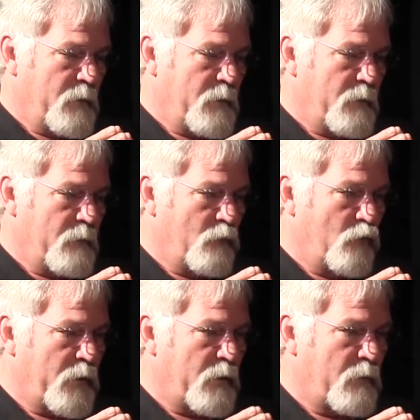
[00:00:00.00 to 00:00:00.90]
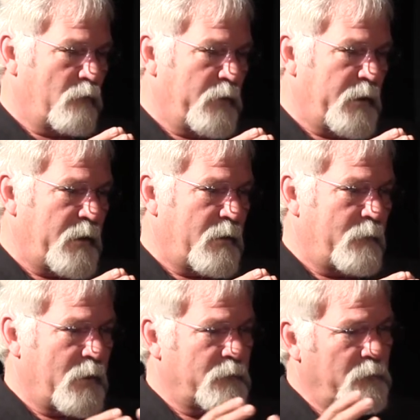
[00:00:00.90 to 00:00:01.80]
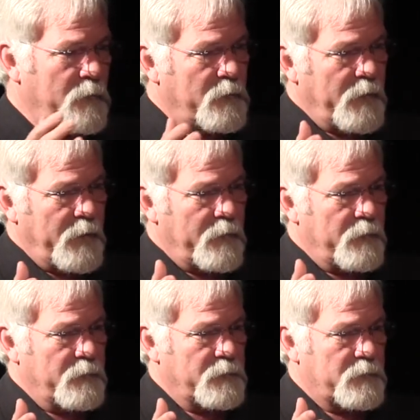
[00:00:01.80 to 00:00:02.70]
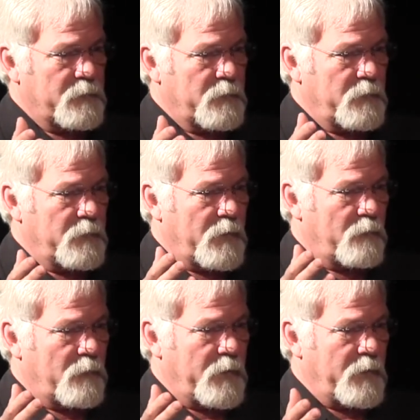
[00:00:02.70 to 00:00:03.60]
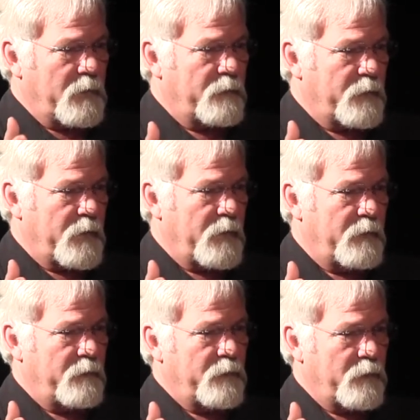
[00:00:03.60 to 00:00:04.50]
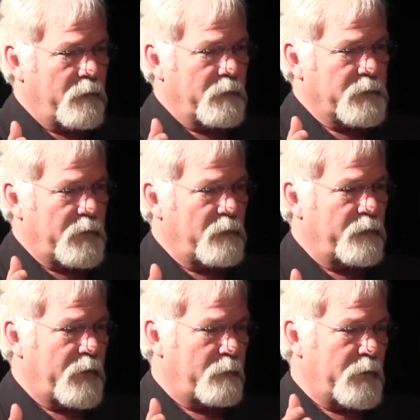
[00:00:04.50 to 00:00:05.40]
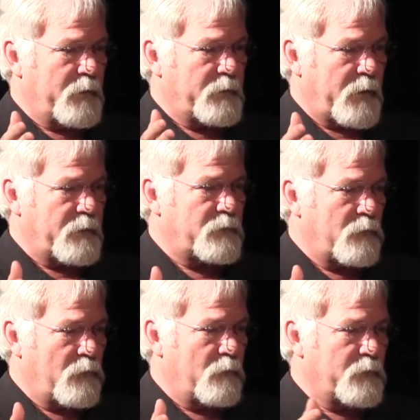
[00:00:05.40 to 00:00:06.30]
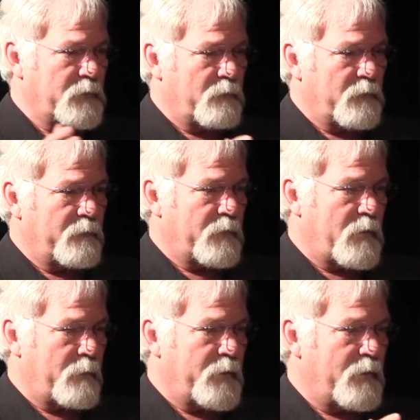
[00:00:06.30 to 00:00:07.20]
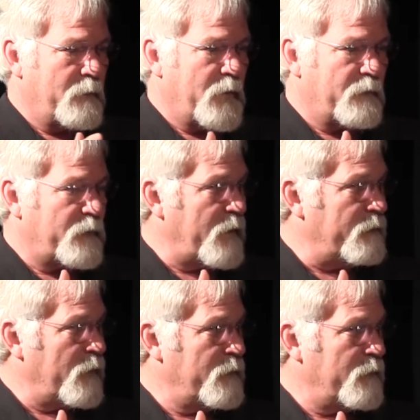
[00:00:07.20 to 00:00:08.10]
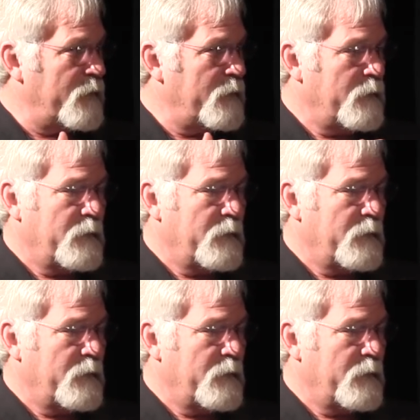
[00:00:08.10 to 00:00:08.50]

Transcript: uh, where we had about 200 acres that were identified for single-family detached homes that would have accommodated about 500